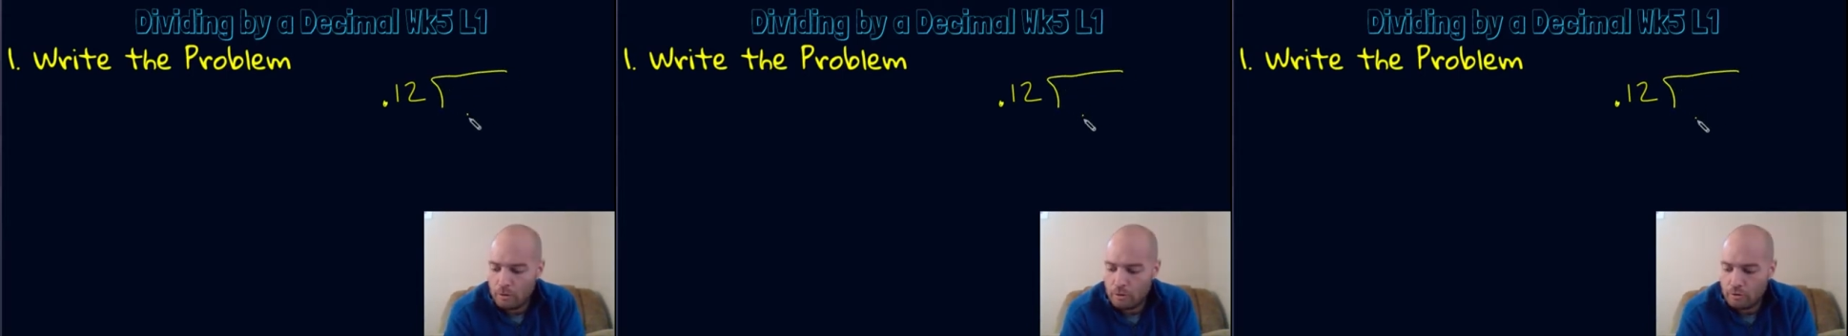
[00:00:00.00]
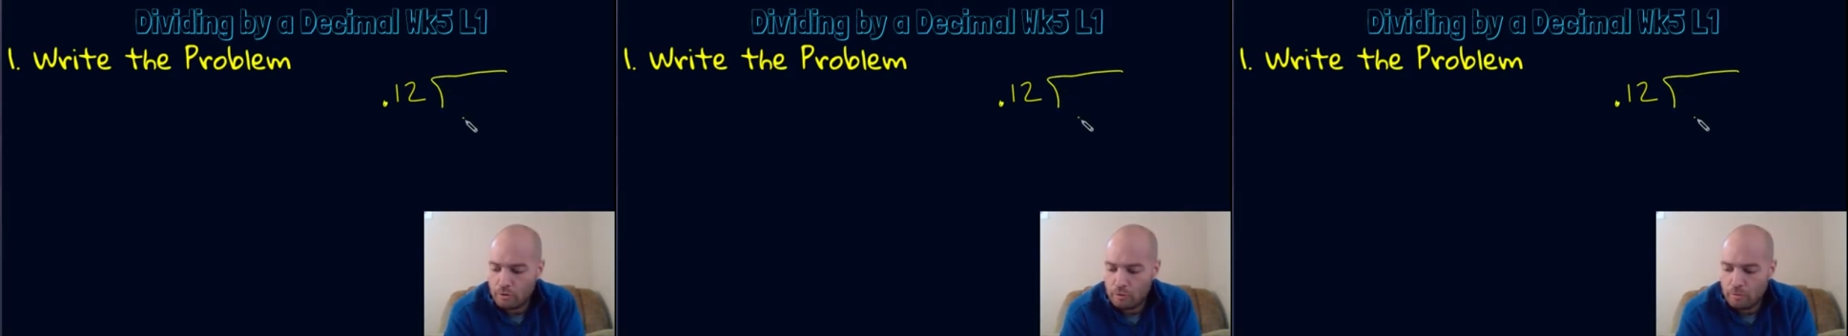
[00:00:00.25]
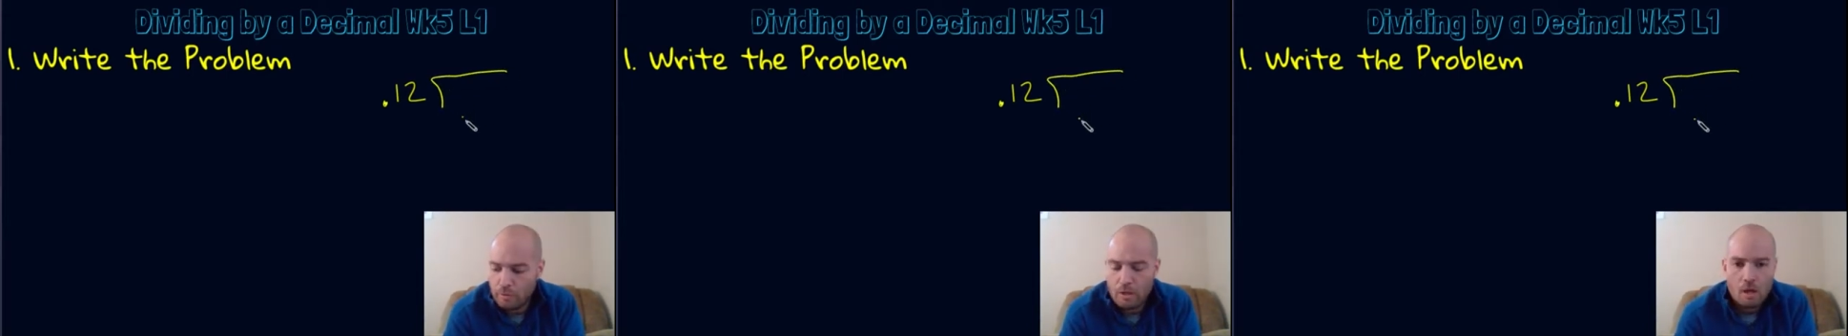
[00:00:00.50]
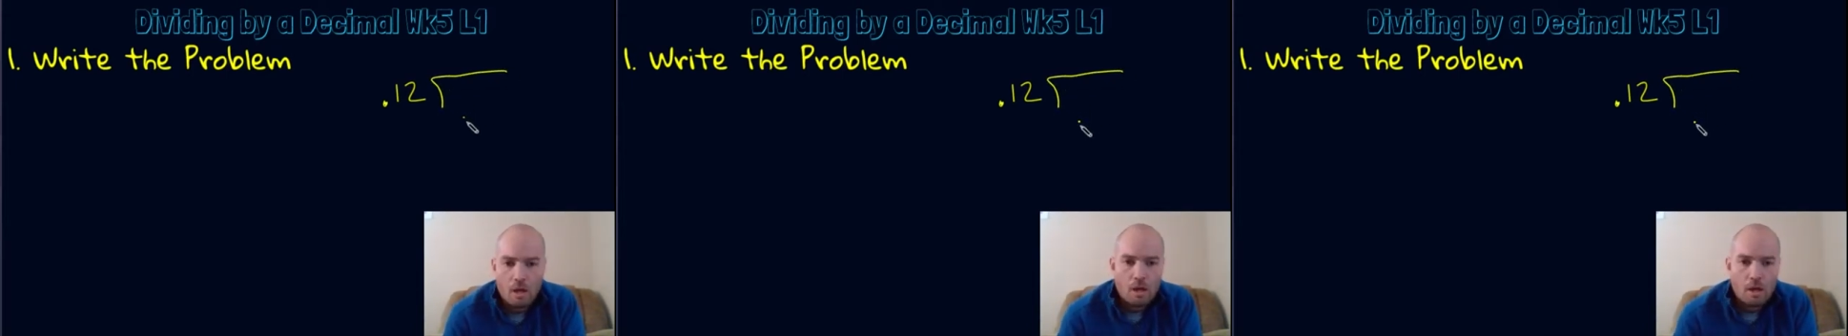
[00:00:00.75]
be
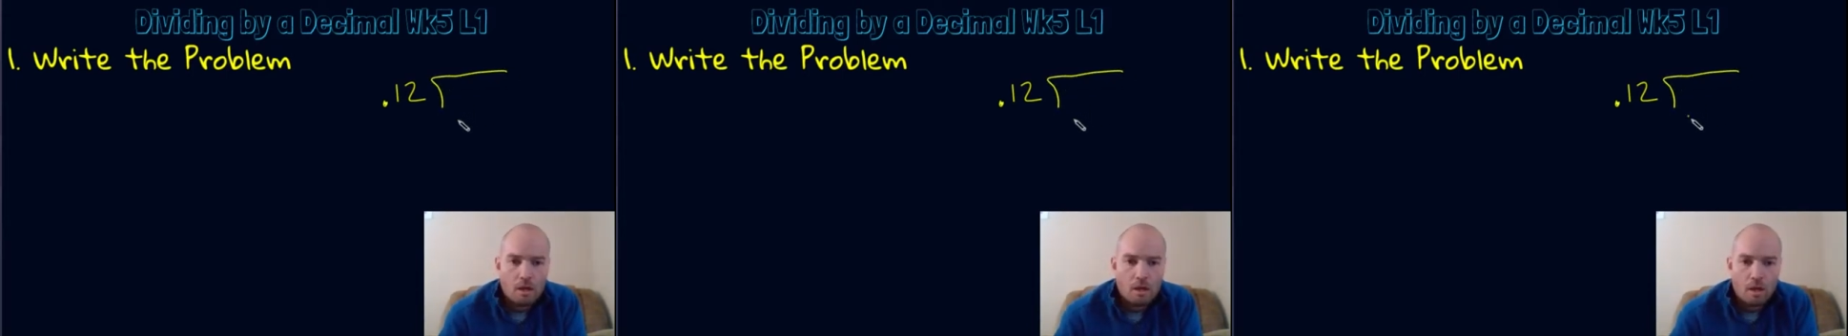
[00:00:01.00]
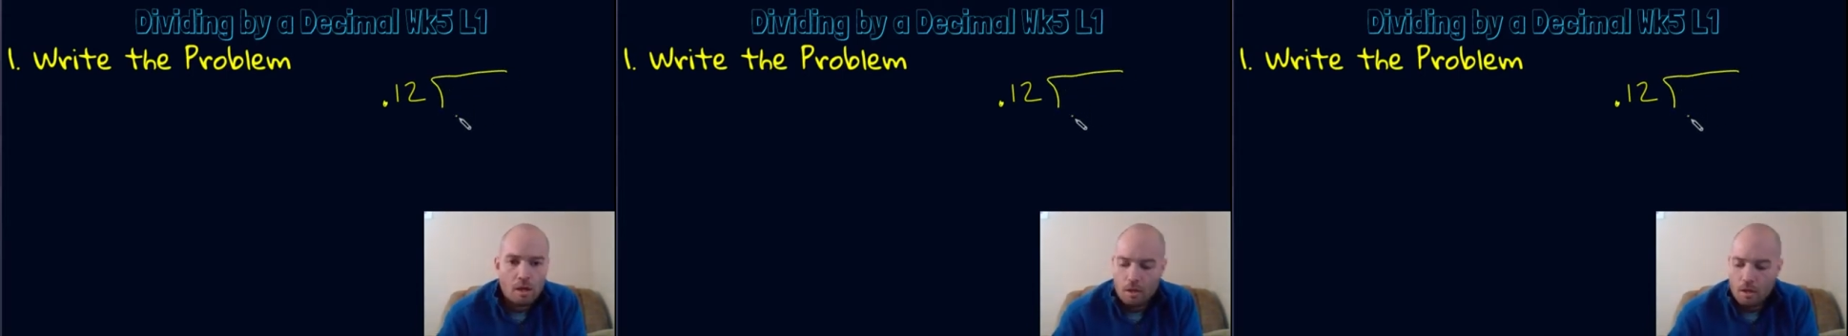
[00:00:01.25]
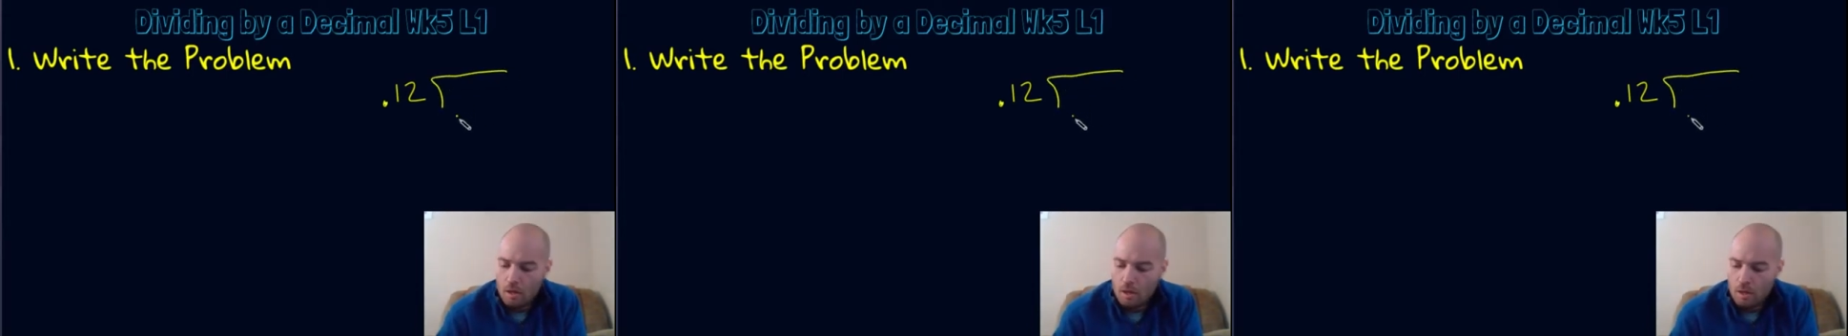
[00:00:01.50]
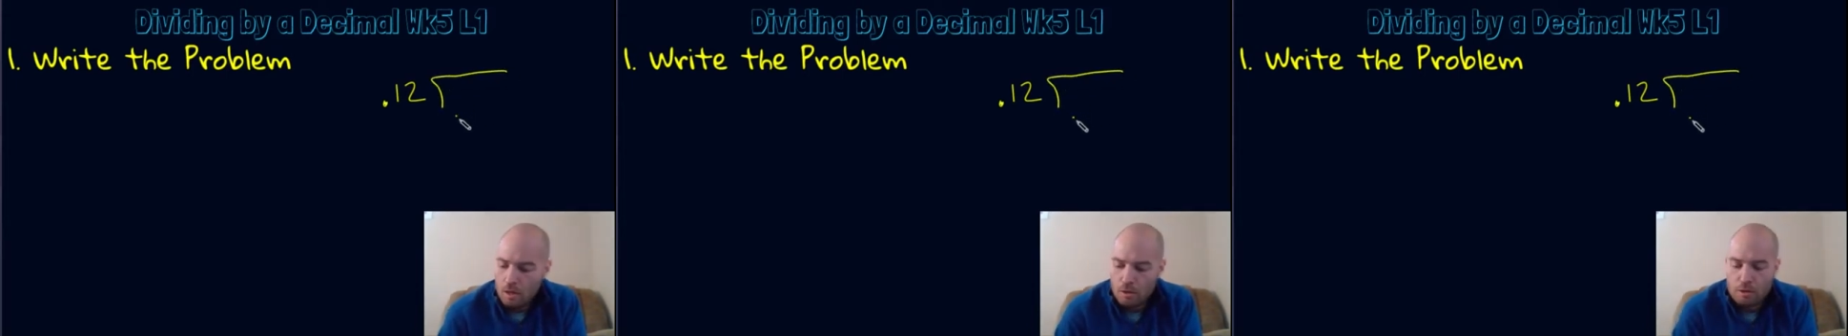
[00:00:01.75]

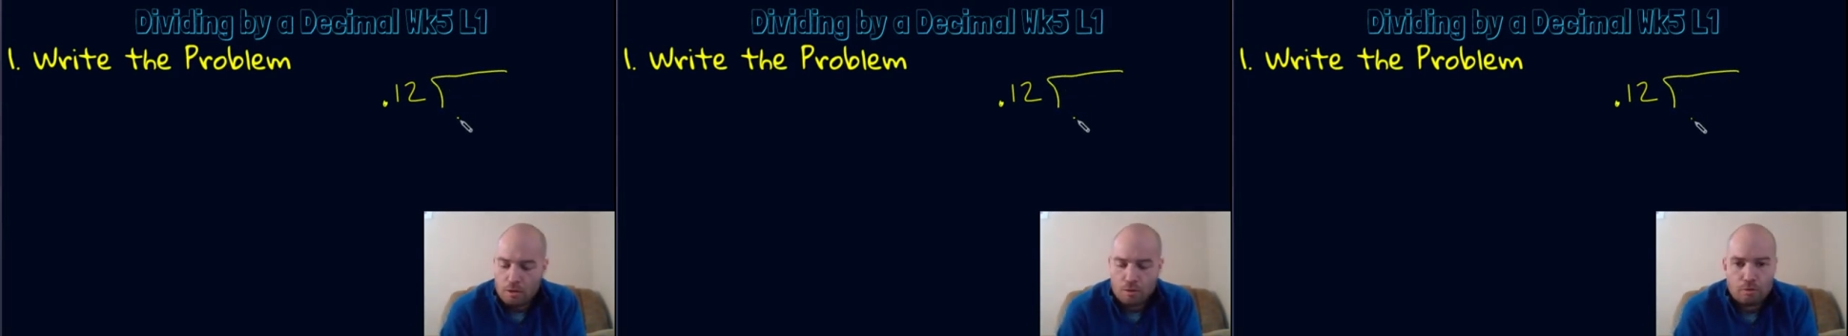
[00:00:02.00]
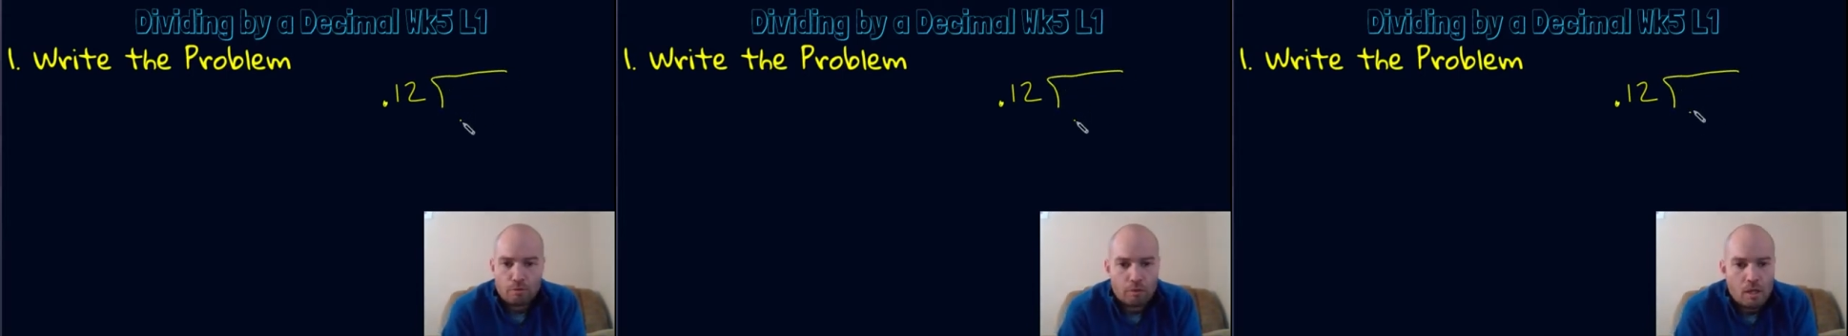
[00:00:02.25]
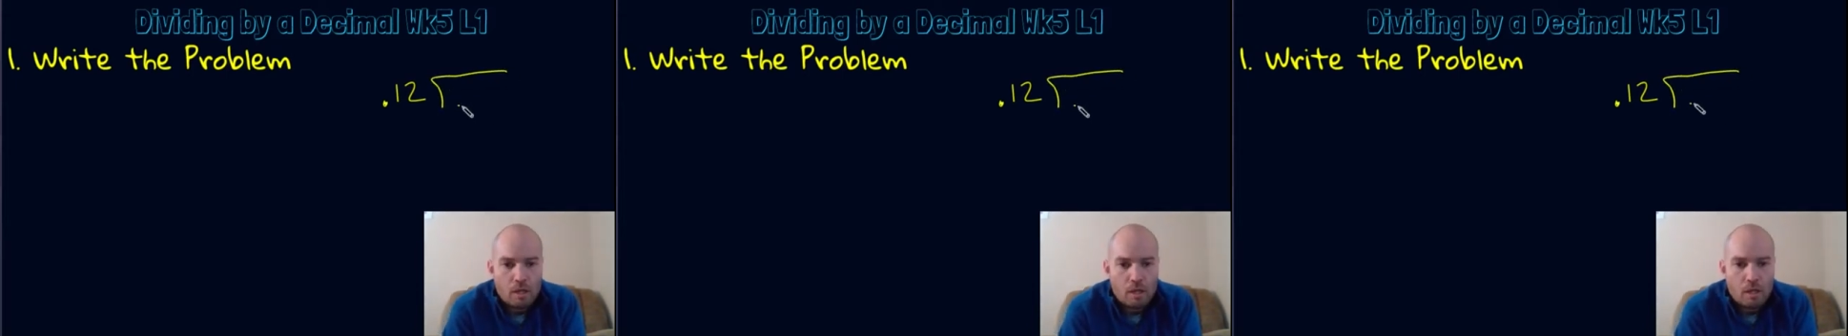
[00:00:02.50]
3